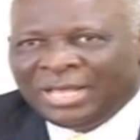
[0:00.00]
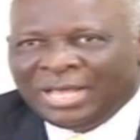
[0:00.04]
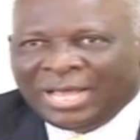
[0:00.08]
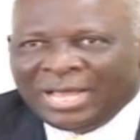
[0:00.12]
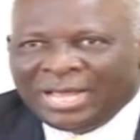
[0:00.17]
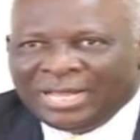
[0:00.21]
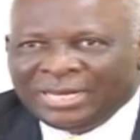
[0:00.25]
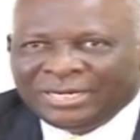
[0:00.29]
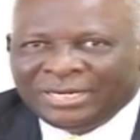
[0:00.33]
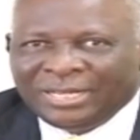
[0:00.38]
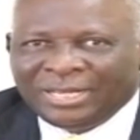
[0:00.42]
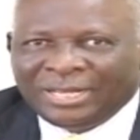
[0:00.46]

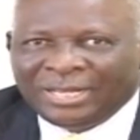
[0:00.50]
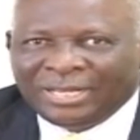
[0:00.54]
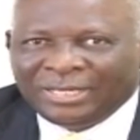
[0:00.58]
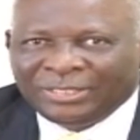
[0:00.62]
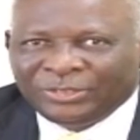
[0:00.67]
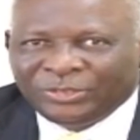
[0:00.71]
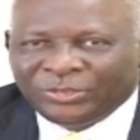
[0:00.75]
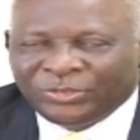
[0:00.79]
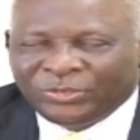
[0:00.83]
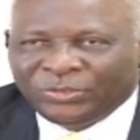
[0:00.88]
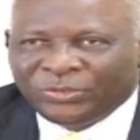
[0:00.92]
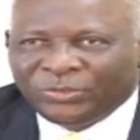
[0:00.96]
And,
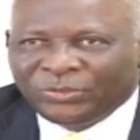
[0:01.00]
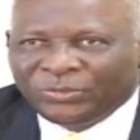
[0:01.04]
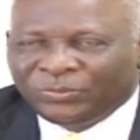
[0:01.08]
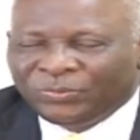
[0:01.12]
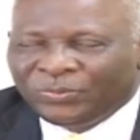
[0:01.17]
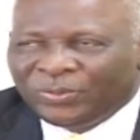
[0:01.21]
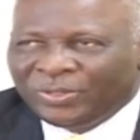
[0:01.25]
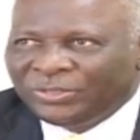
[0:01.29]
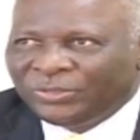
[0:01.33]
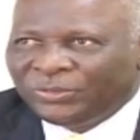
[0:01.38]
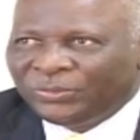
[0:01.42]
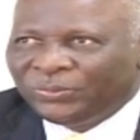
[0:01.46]

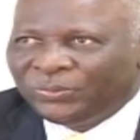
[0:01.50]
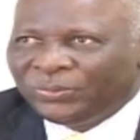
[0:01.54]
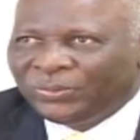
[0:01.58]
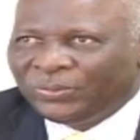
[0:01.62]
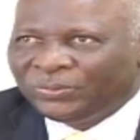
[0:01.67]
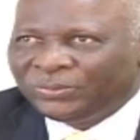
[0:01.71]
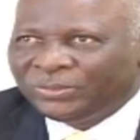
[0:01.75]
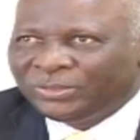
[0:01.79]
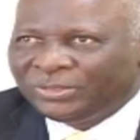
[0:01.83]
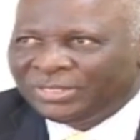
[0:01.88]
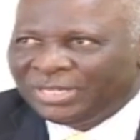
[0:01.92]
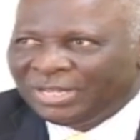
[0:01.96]
when
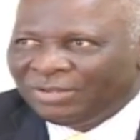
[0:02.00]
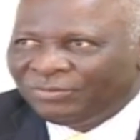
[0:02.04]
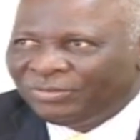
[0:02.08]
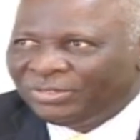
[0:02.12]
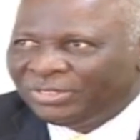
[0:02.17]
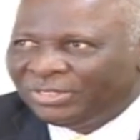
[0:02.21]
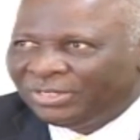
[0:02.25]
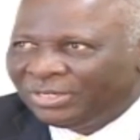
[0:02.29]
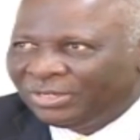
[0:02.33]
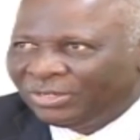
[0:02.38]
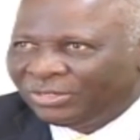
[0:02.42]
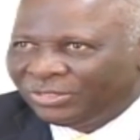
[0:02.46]
you serve
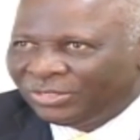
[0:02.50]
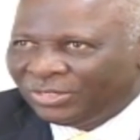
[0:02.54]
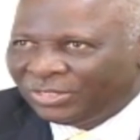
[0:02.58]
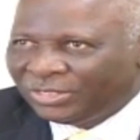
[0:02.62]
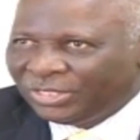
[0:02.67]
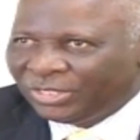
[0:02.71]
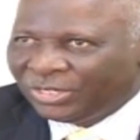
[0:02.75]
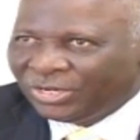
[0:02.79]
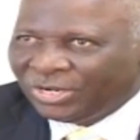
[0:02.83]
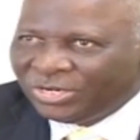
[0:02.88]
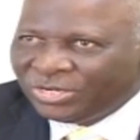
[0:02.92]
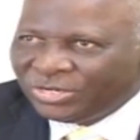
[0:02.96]
in
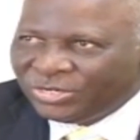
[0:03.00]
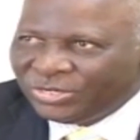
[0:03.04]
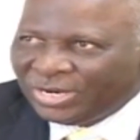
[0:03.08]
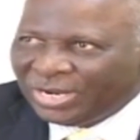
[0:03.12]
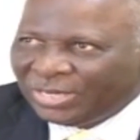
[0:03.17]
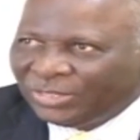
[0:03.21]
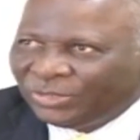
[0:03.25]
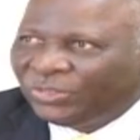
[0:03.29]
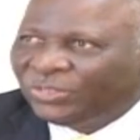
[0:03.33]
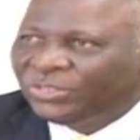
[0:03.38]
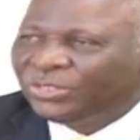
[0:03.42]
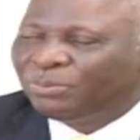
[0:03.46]
such a country
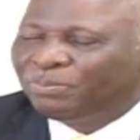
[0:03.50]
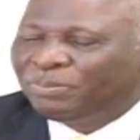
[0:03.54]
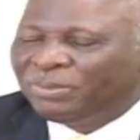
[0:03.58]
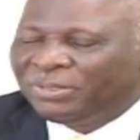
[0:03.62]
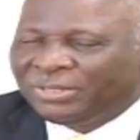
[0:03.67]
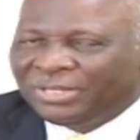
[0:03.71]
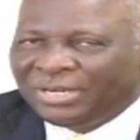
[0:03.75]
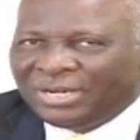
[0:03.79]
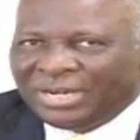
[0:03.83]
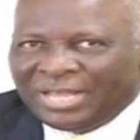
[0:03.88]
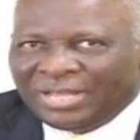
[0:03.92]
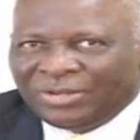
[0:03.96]
and you don't
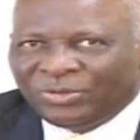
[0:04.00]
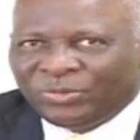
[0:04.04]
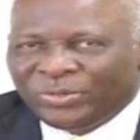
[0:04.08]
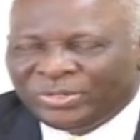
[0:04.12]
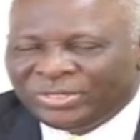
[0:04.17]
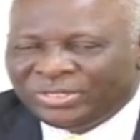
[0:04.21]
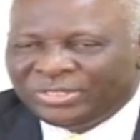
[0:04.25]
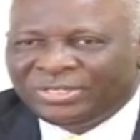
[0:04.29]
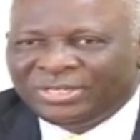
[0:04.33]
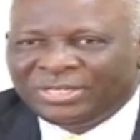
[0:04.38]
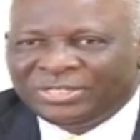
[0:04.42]
speak the language,